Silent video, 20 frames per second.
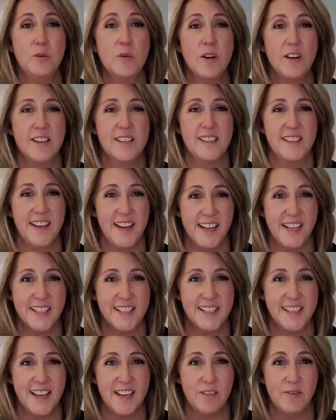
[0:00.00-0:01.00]
are staying
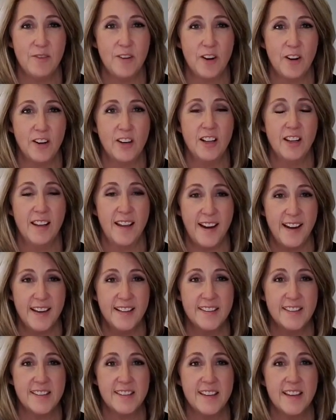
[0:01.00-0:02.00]
safe, our
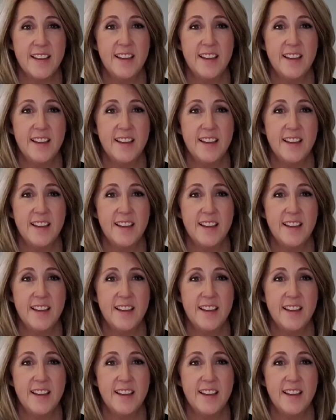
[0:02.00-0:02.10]
clients